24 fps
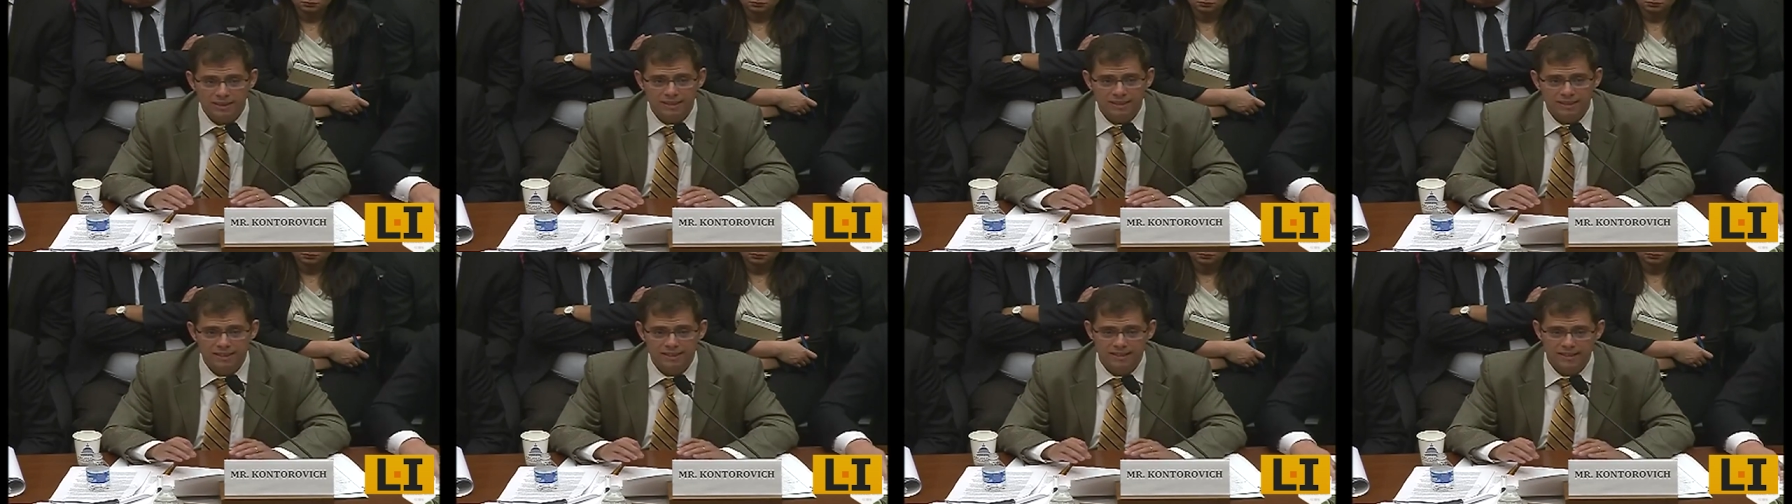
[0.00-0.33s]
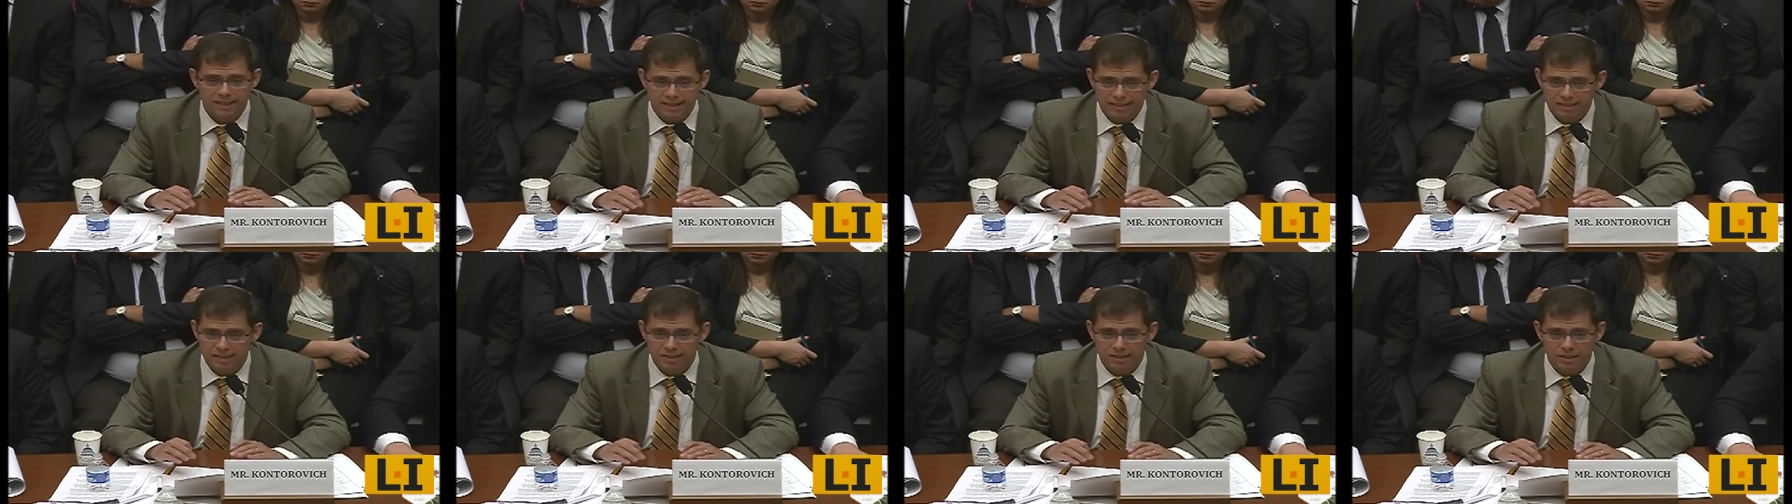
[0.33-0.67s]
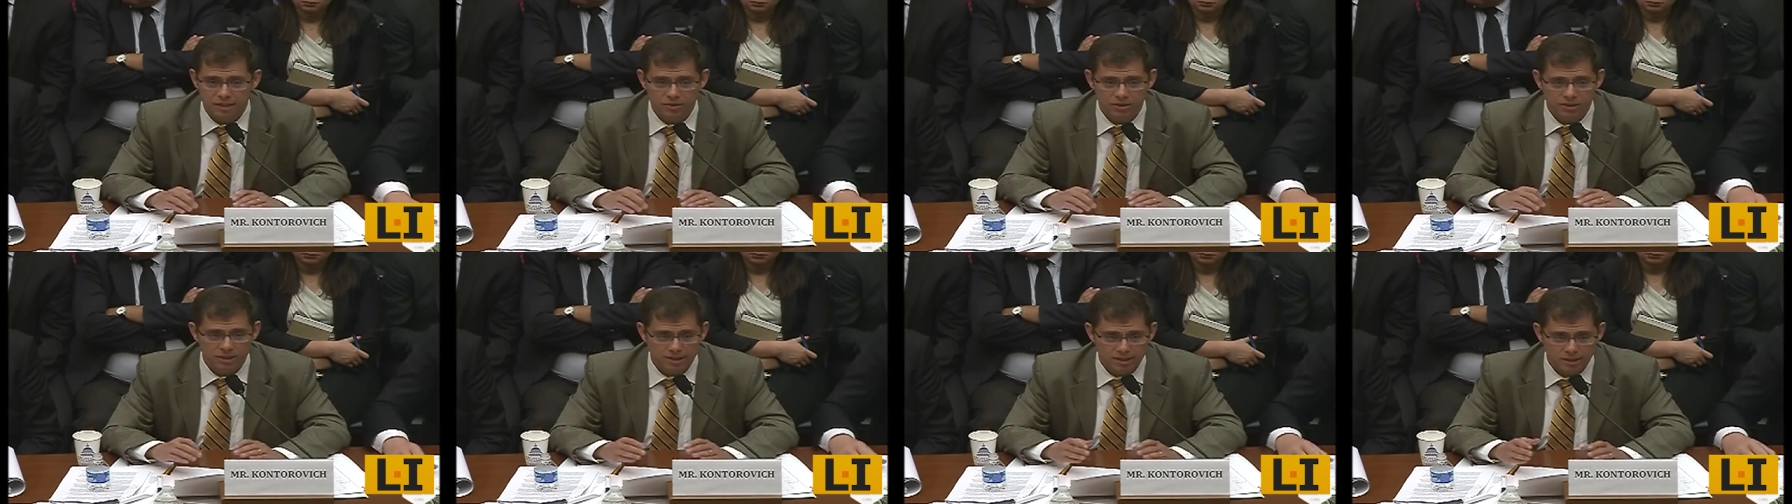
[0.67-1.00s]
is
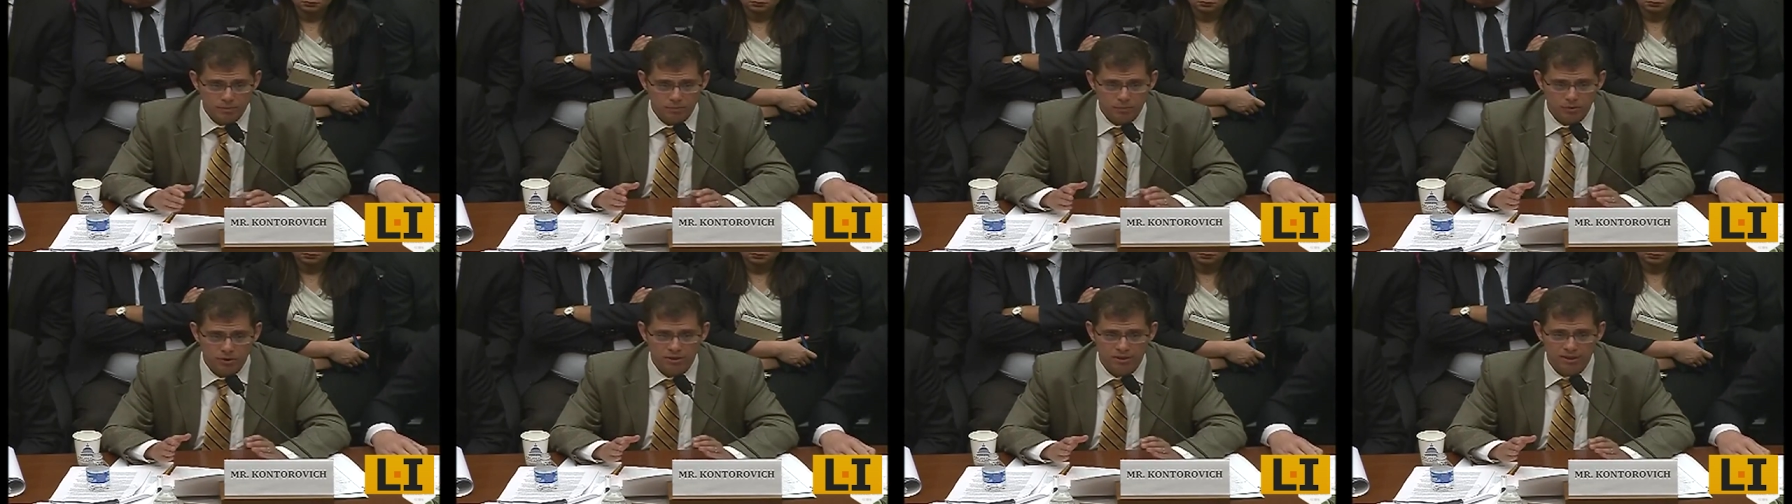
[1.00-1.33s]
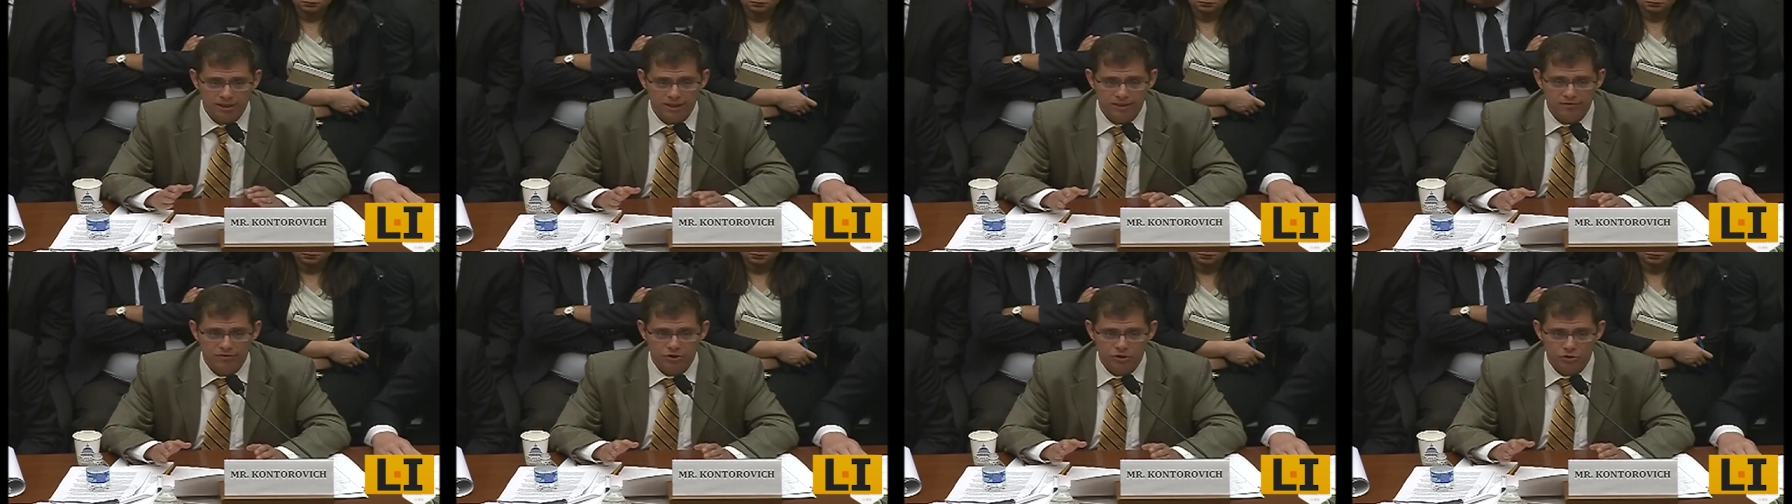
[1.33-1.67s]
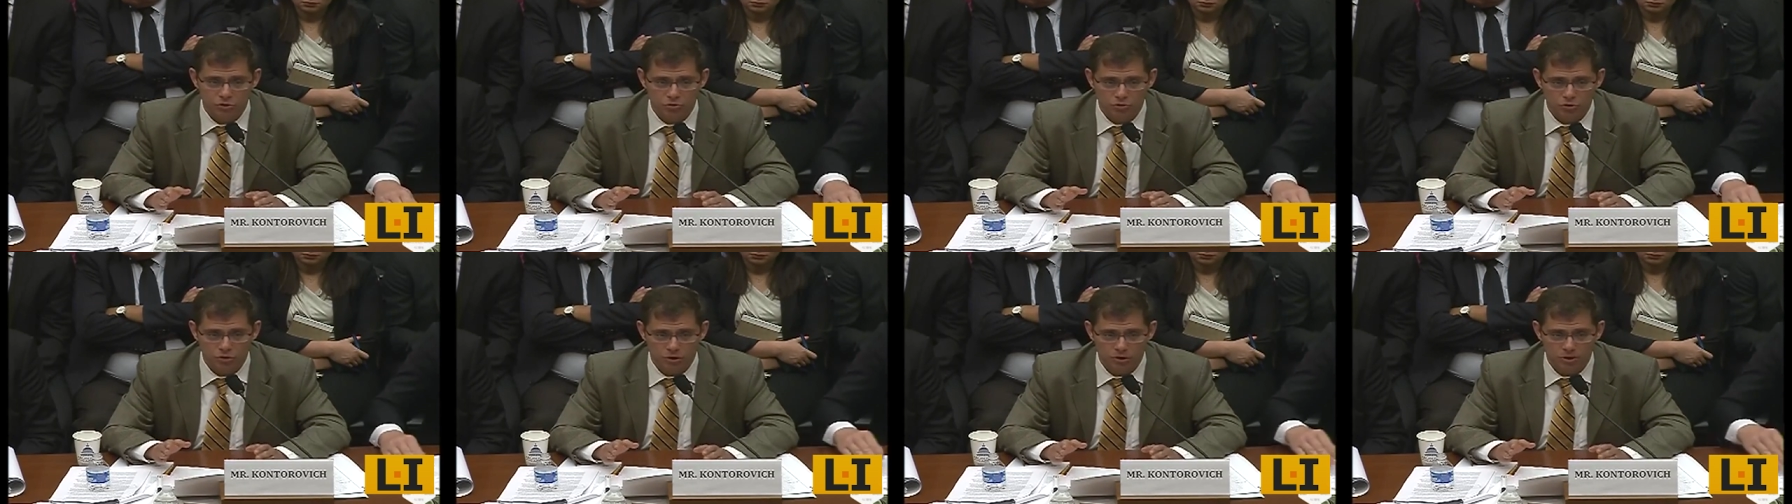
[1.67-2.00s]
necessary simply to have
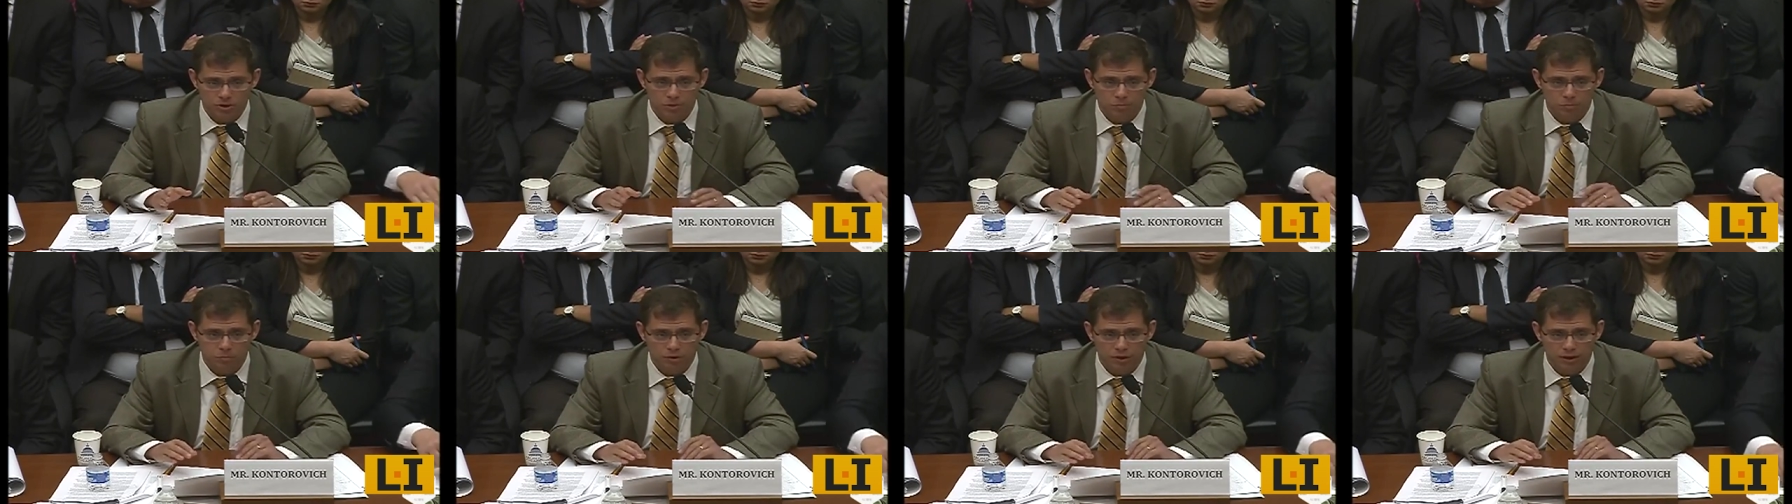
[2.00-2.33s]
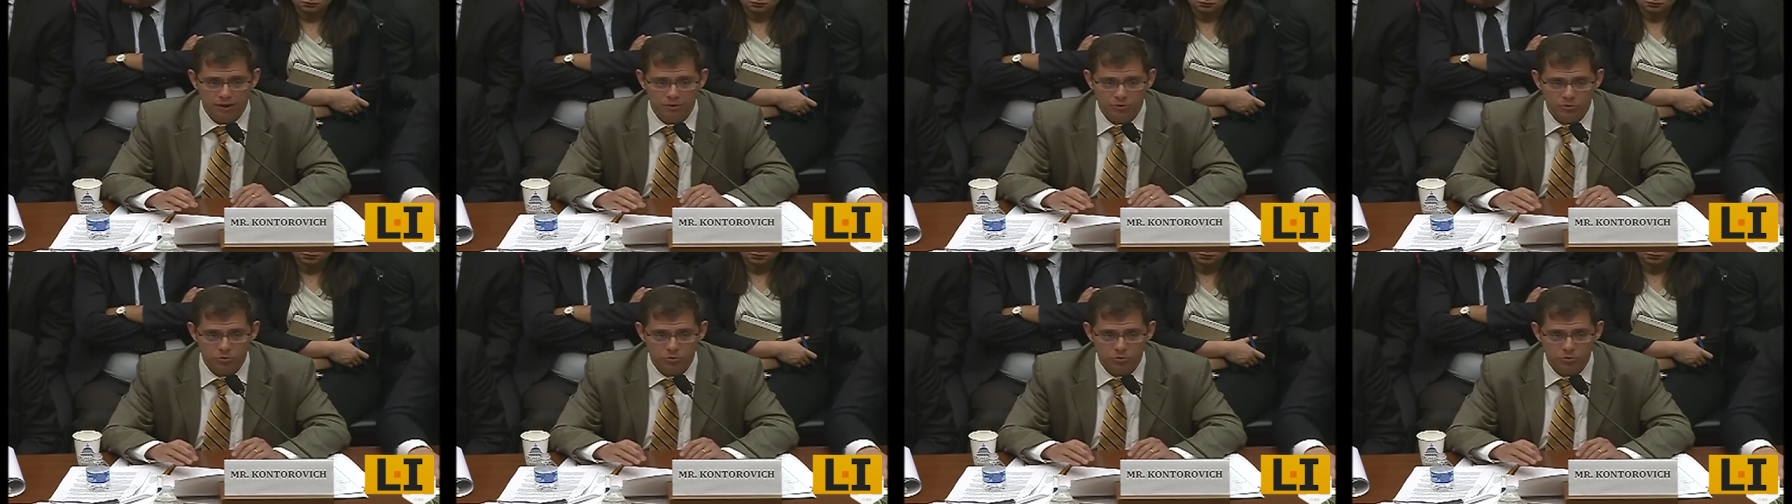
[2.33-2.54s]
such laws apply